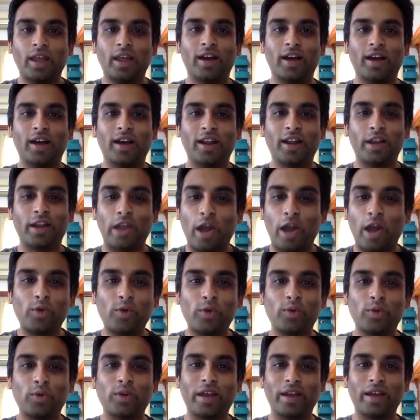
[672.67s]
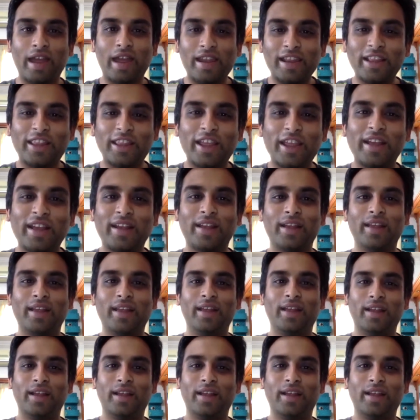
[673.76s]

Now, anything